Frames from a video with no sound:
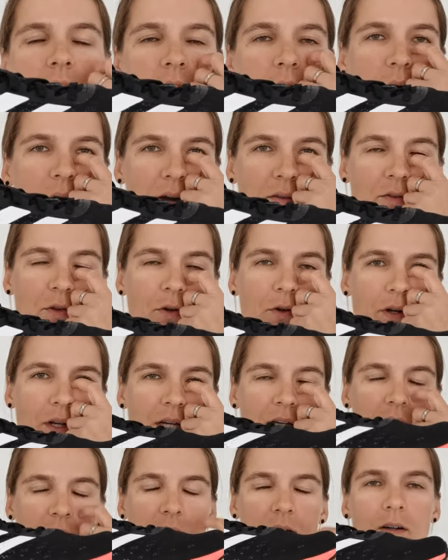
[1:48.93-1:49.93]
You have your
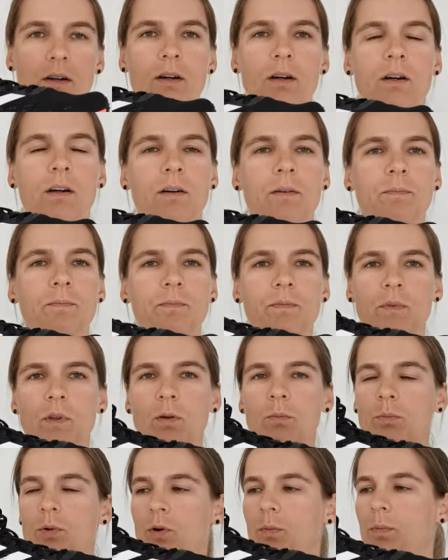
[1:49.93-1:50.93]
heel
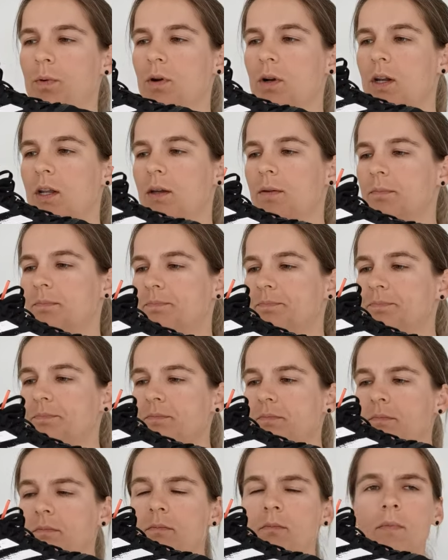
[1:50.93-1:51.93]
properly
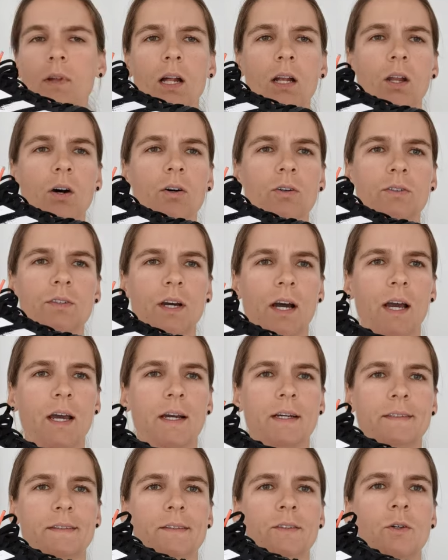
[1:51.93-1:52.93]
locked. I
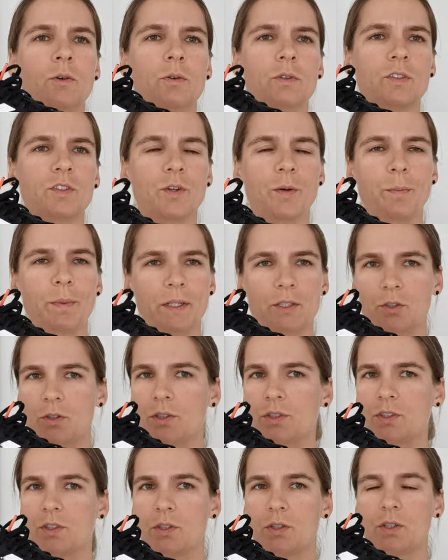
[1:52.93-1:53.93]
had no slippage or
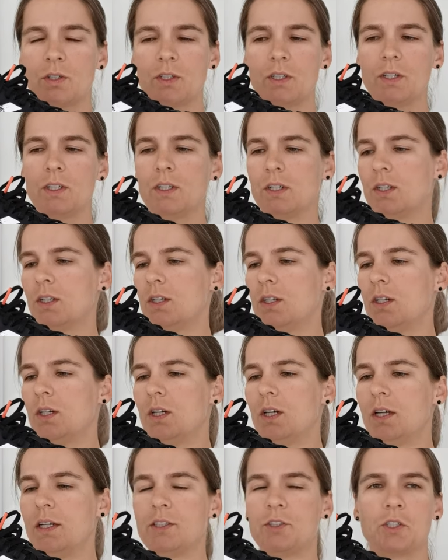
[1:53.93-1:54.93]
so.
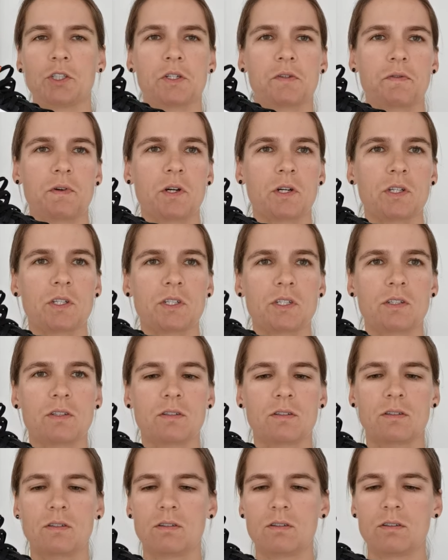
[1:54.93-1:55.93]
It just works.
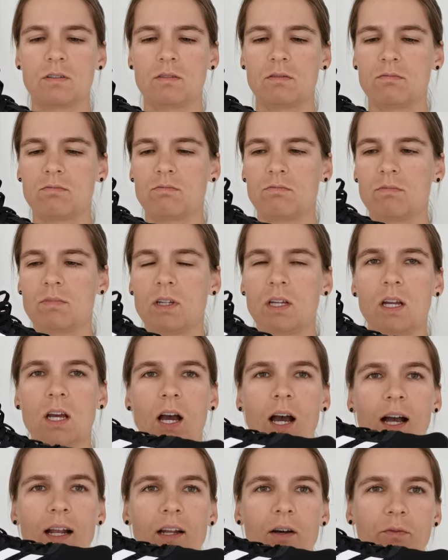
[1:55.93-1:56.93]

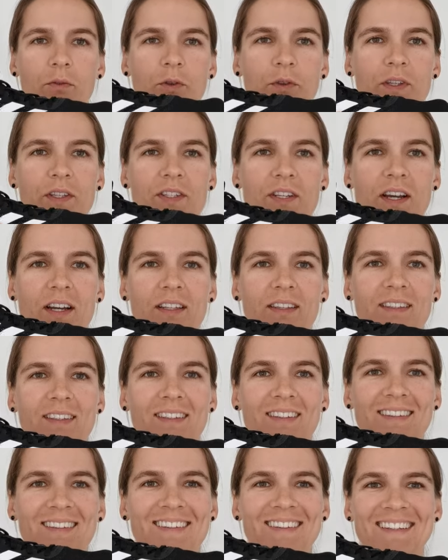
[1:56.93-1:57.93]
I love the design.
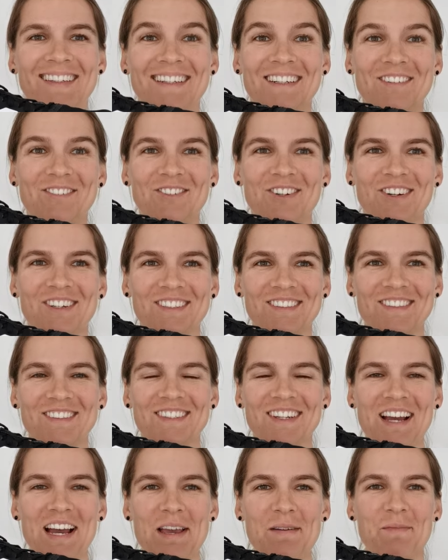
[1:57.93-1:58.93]
Of course,
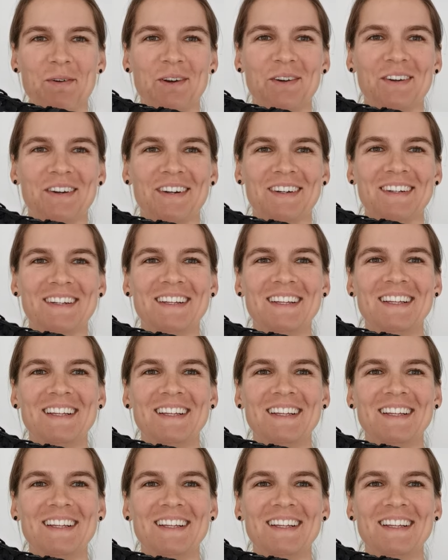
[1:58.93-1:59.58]
I'm a girl.